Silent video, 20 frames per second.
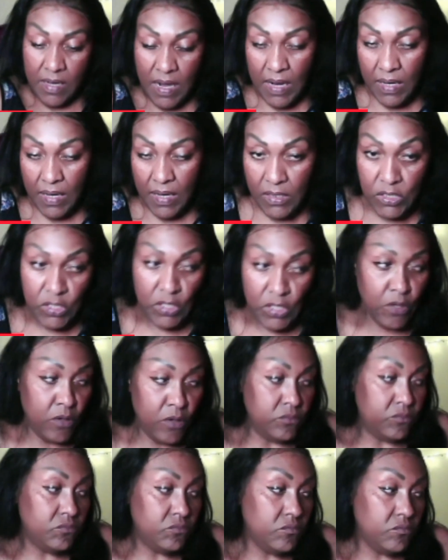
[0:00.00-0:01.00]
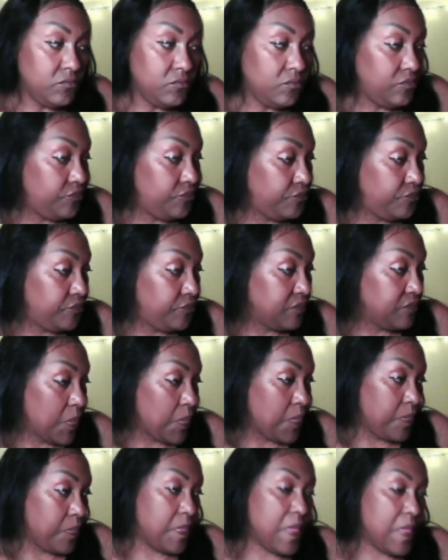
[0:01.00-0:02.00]
So
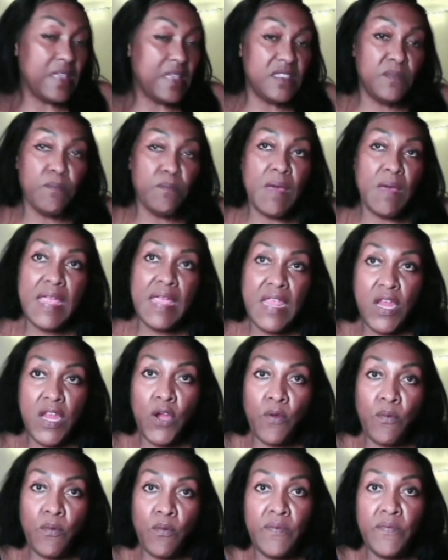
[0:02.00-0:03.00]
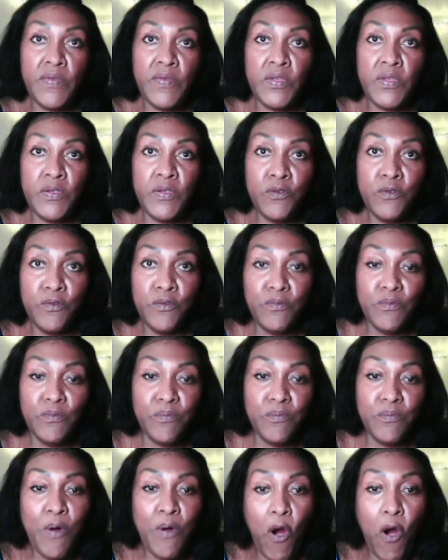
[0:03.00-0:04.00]
that's my hair review,
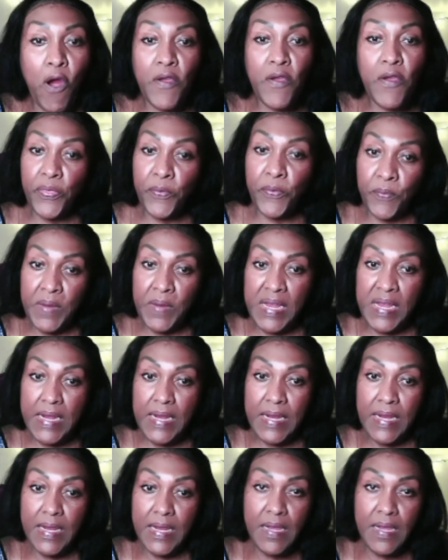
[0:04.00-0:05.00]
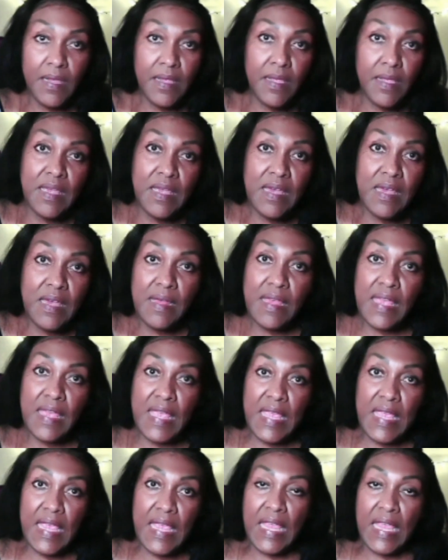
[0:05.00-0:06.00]
part 3.
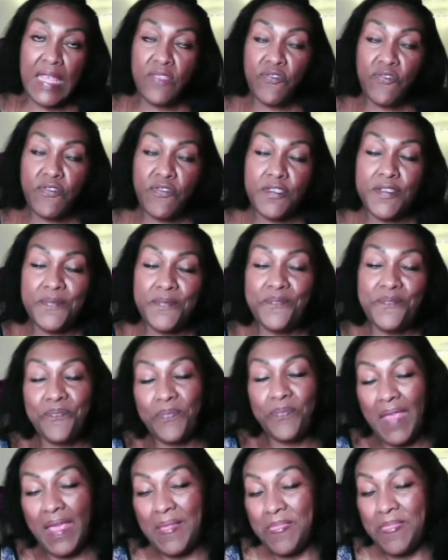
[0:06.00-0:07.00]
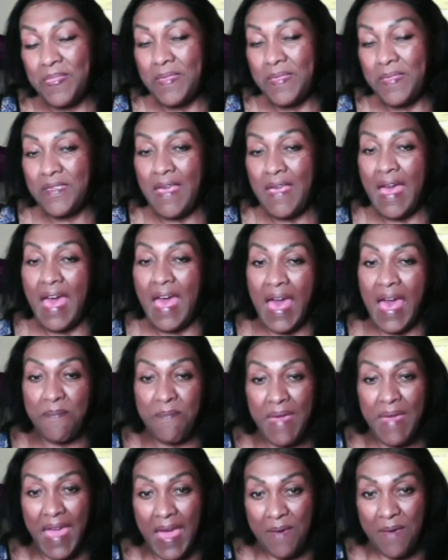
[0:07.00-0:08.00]
And I'm
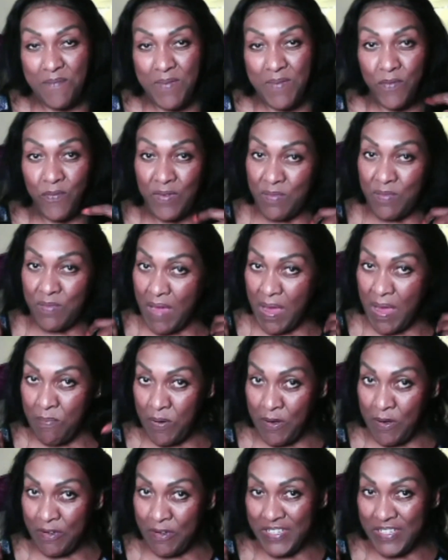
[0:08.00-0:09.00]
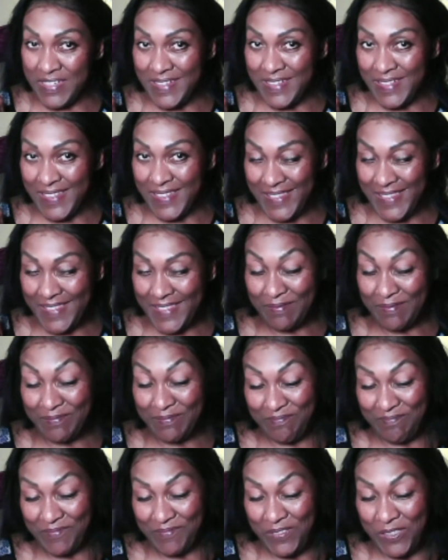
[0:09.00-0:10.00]
happy with my purchase
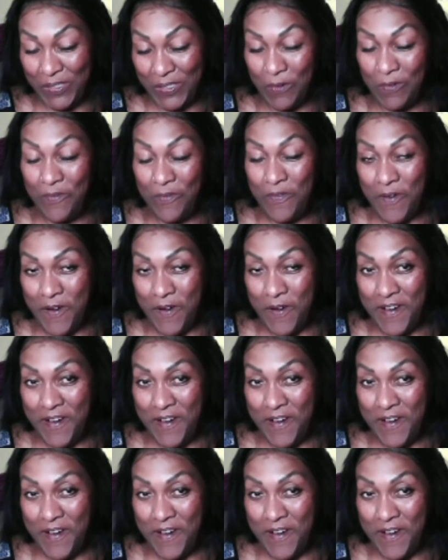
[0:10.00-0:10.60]
so far.